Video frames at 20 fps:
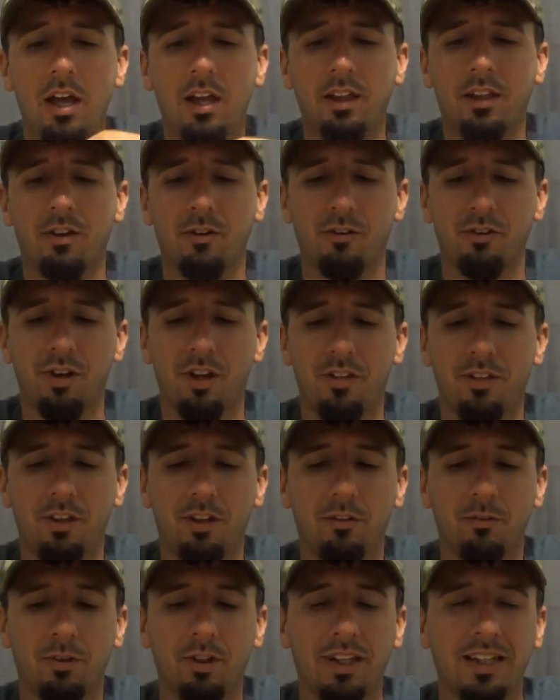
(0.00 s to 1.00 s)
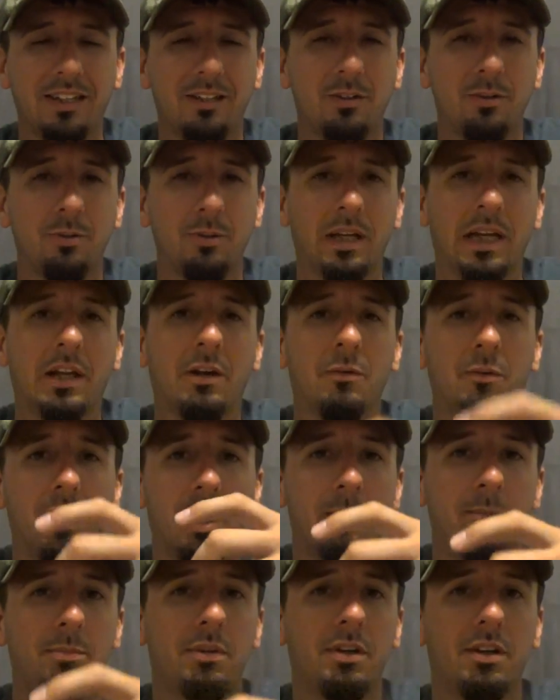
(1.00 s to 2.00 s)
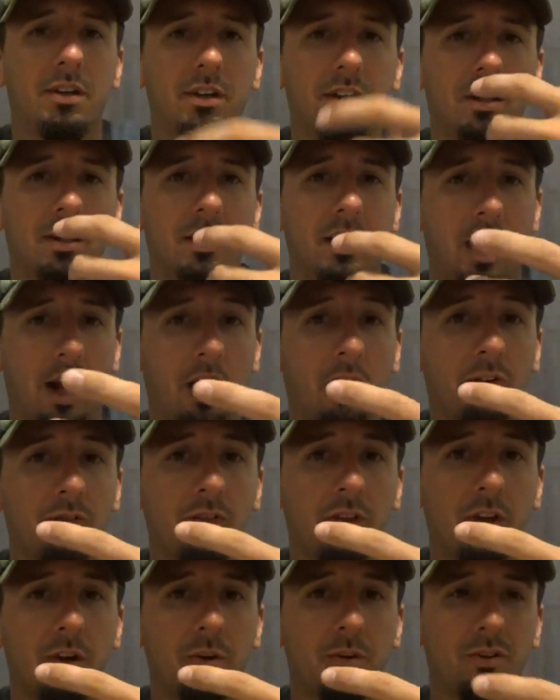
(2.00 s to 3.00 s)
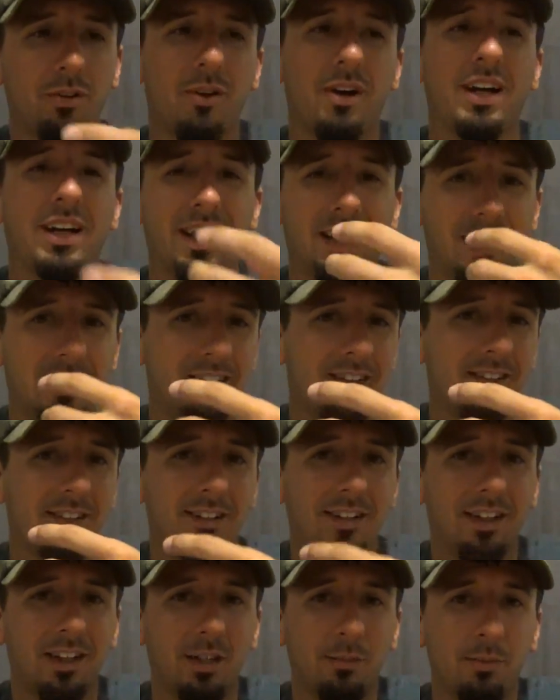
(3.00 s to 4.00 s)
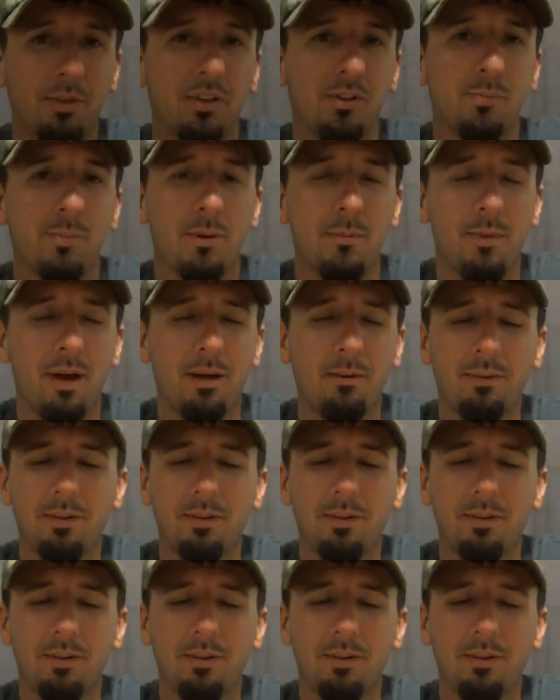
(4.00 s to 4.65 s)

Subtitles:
There's nothing really to interrupt the airflow, so I get just a little bit of spit back.